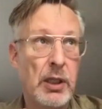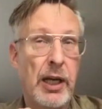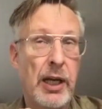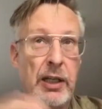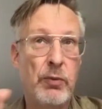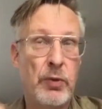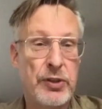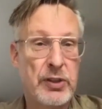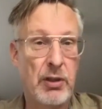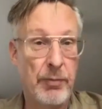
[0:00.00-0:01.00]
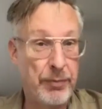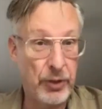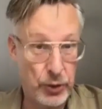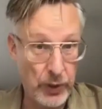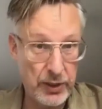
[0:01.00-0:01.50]
And it was a, a
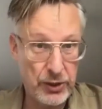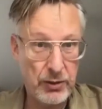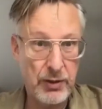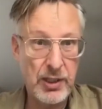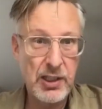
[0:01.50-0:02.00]
Swedish story.